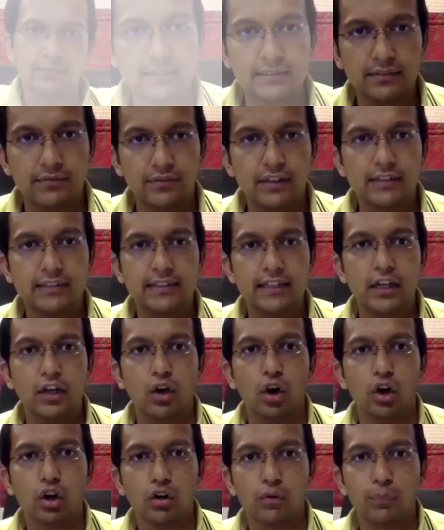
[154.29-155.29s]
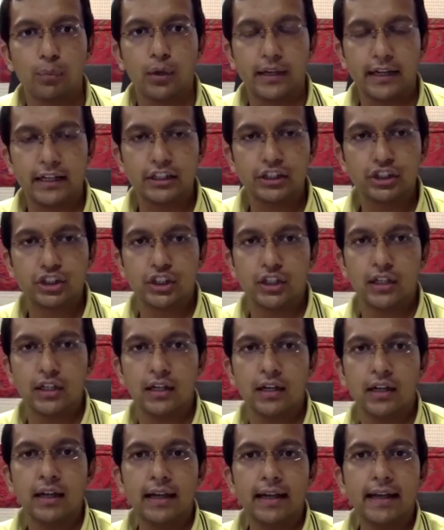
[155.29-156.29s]
We see a lot of potential
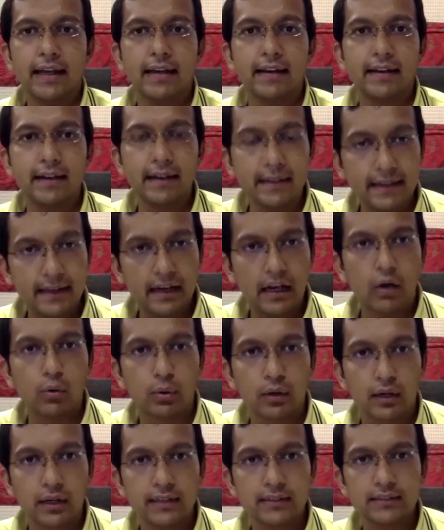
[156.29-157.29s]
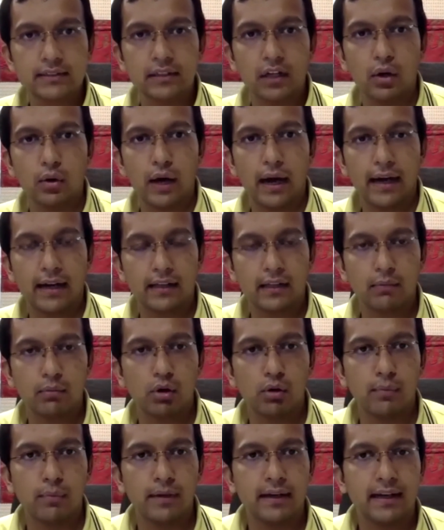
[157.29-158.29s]
in retail outlets. Now, at the
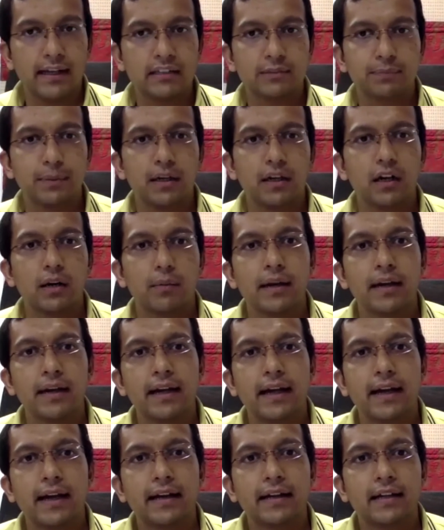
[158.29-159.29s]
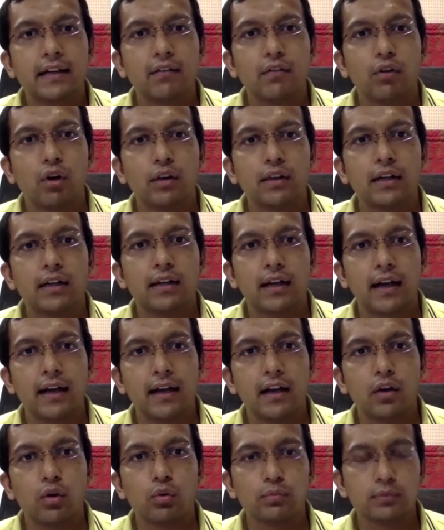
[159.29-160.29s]
moment, as per government directive, all the trial
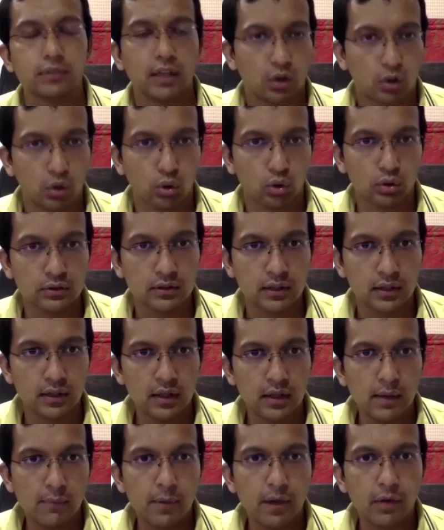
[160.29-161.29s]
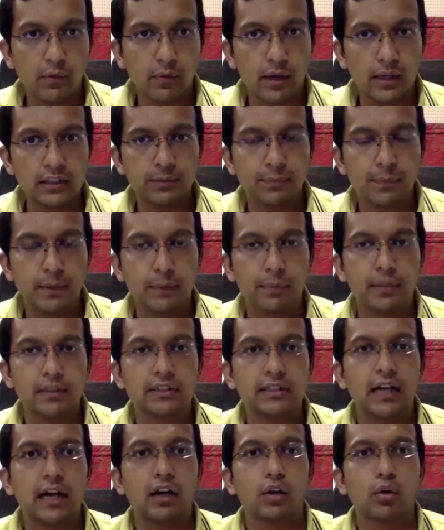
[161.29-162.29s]
rooms are closed. But once people
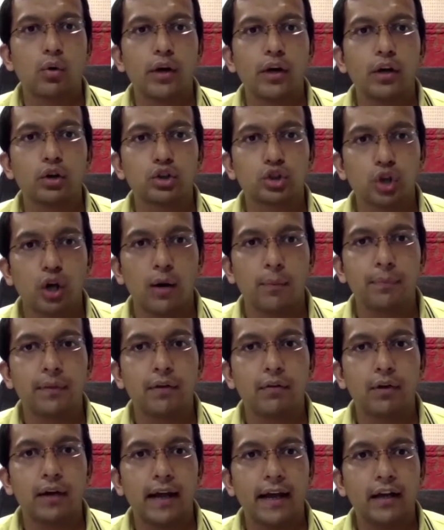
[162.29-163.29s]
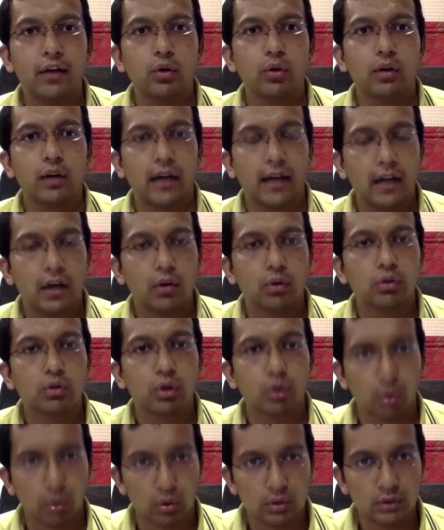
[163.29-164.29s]
start going to shop, they would like to try out the
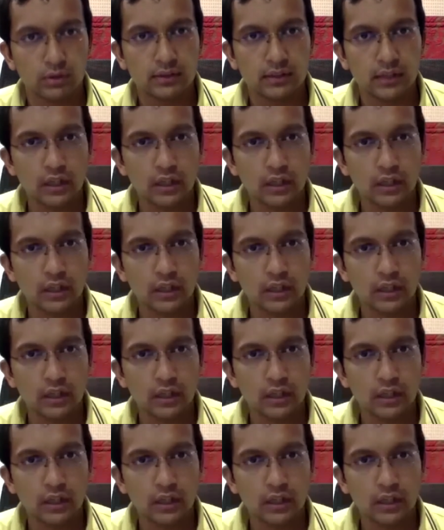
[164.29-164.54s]
clothes.